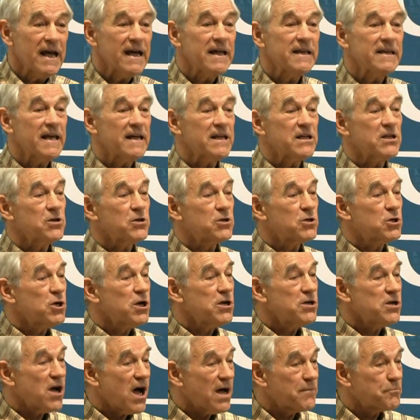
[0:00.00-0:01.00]
and that you
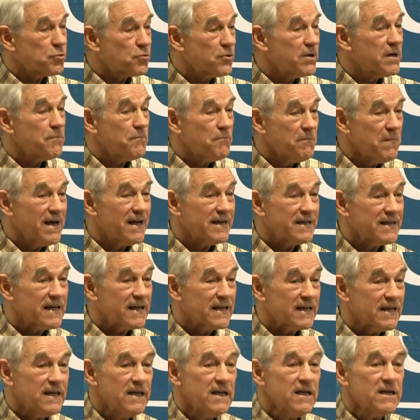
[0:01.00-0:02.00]
could not print
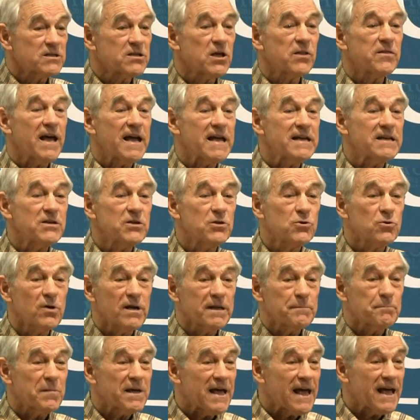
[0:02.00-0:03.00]
money. So they knew
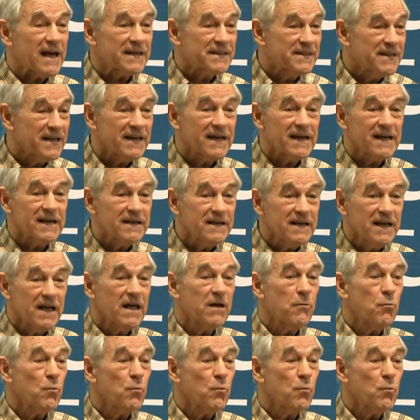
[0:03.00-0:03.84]
it back then.